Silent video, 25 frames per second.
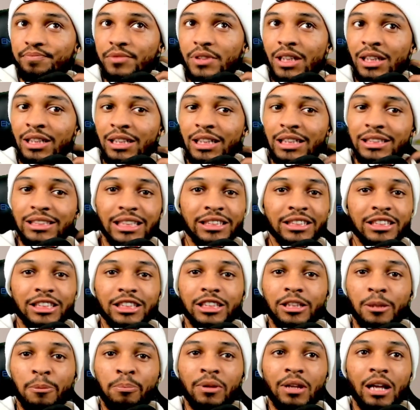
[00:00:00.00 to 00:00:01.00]
Unless that's just
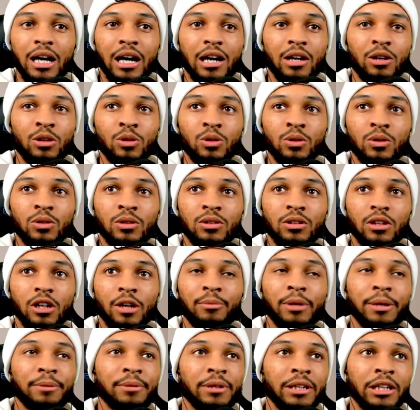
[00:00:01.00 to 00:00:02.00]
a plot hole, or
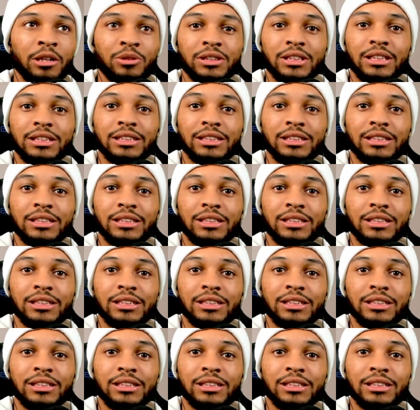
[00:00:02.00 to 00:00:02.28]
maybe there was